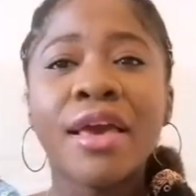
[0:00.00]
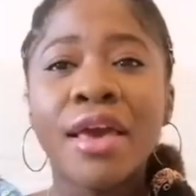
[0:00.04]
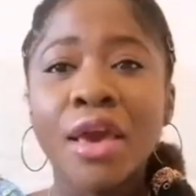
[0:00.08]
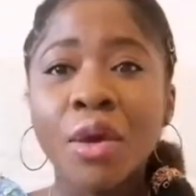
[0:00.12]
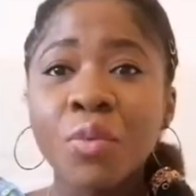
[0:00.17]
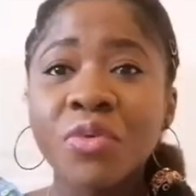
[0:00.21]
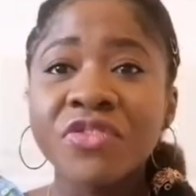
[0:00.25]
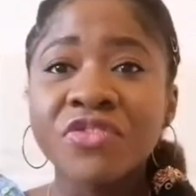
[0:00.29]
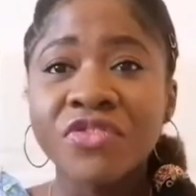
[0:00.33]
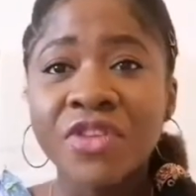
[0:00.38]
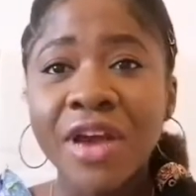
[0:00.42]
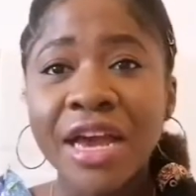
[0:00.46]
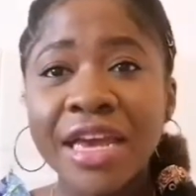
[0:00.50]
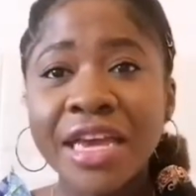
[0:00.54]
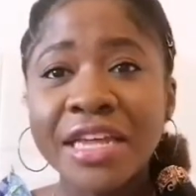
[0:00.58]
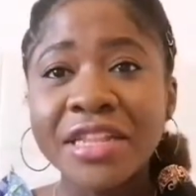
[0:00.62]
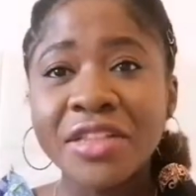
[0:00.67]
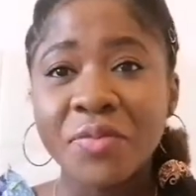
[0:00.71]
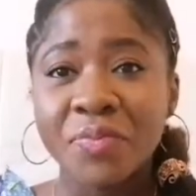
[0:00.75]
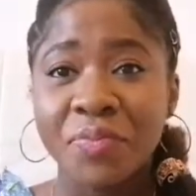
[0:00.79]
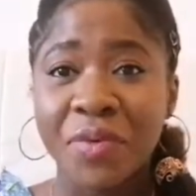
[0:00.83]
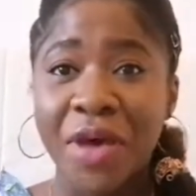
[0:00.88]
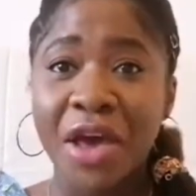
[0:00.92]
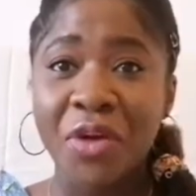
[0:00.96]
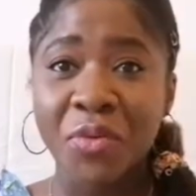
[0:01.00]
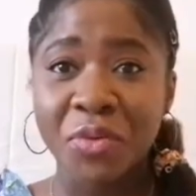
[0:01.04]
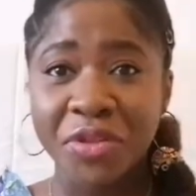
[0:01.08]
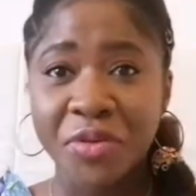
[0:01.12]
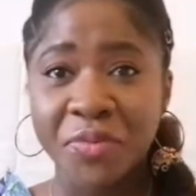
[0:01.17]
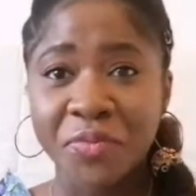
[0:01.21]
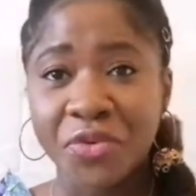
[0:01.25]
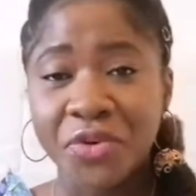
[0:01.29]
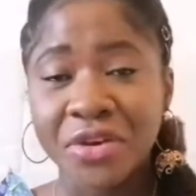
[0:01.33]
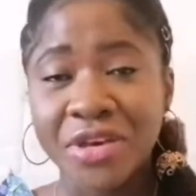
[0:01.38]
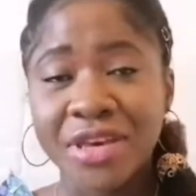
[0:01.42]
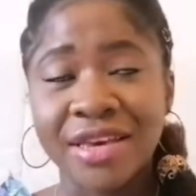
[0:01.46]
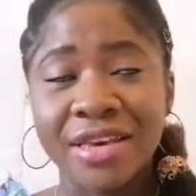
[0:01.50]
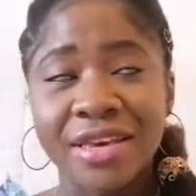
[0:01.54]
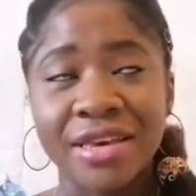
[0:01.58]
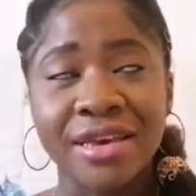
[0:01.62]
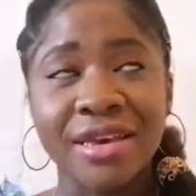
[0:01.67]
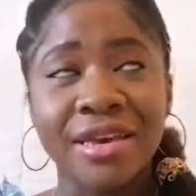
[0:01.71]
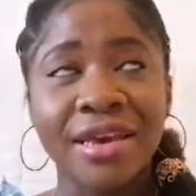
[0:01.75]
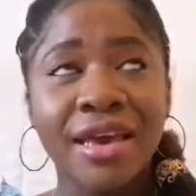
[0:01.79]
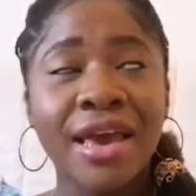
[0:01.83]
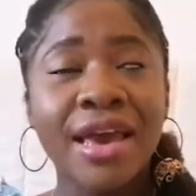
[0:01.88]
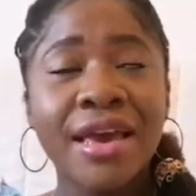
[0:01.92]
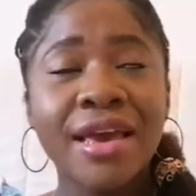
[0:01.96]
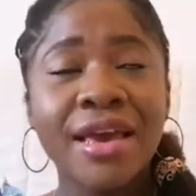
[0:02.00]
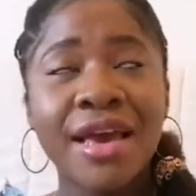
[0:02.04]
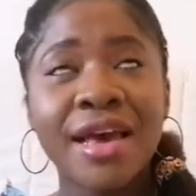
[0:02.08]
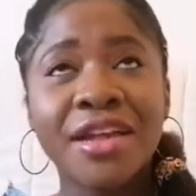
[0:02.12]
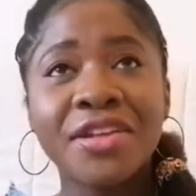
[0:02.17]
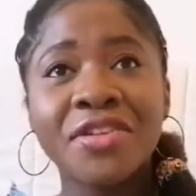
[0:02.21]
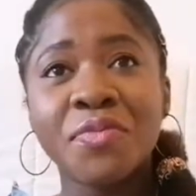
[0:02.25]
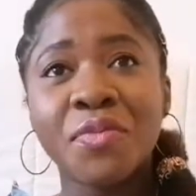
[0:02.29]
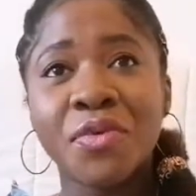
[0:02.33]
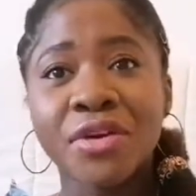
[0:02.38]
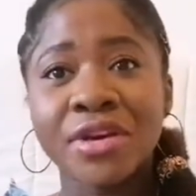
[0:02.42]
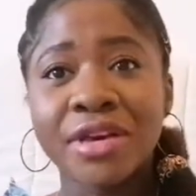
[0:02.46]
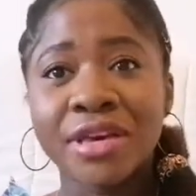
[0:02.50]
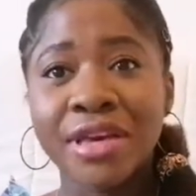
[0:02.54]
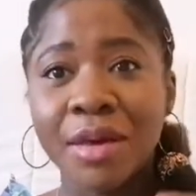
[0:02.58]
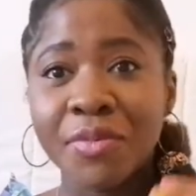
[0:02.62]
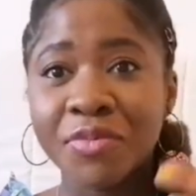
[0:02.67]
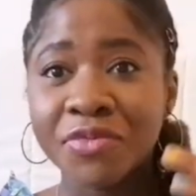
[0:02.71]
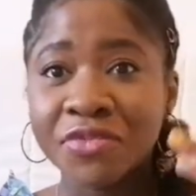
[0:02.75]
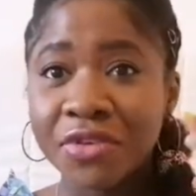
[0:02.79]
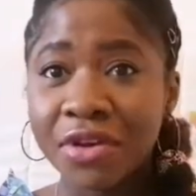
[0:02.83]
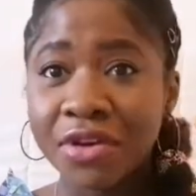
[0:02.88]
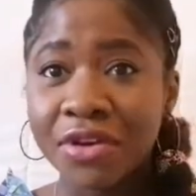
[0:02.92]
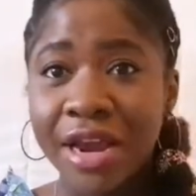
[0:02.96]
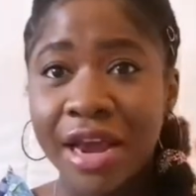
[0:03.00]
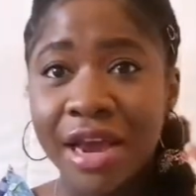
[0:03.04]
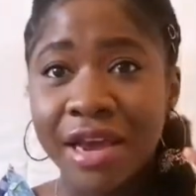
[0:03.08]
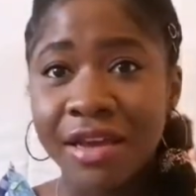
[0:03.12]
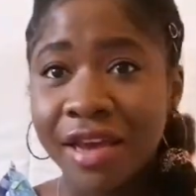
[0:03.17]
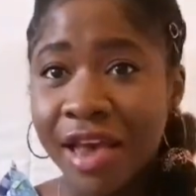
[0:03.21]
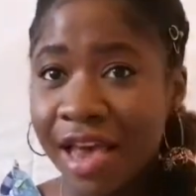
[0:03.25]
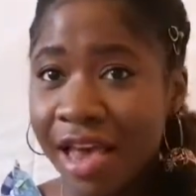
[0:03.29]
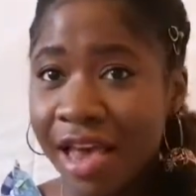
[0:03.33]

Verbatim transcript: he was dragging the bag with the monkey. And the monkey, I'm sorry, I, I